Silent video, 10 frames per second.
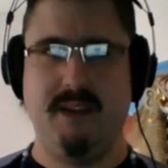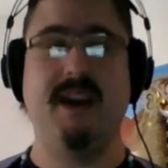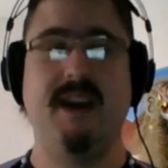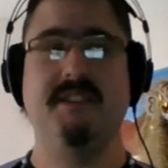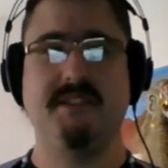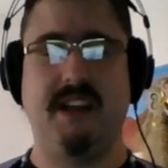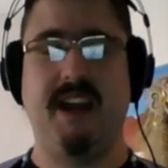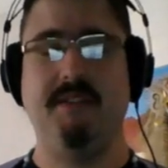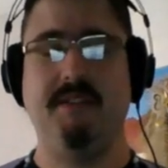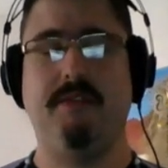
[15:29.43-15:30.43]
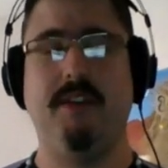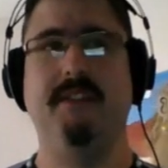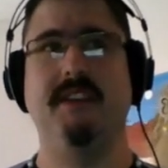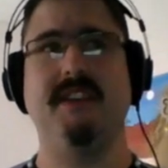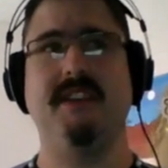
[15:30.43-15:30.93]
Yes, and I have a
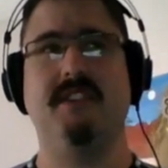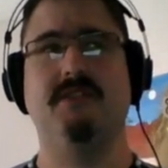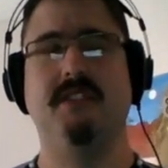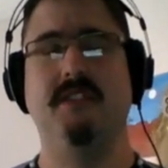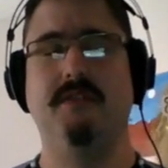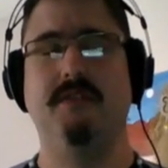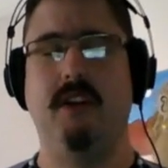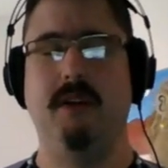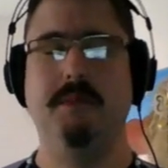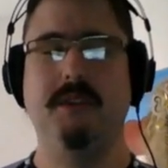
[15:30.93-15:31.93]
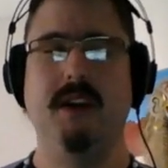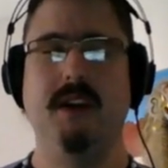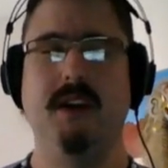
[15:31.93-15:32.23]
friend that's actually developed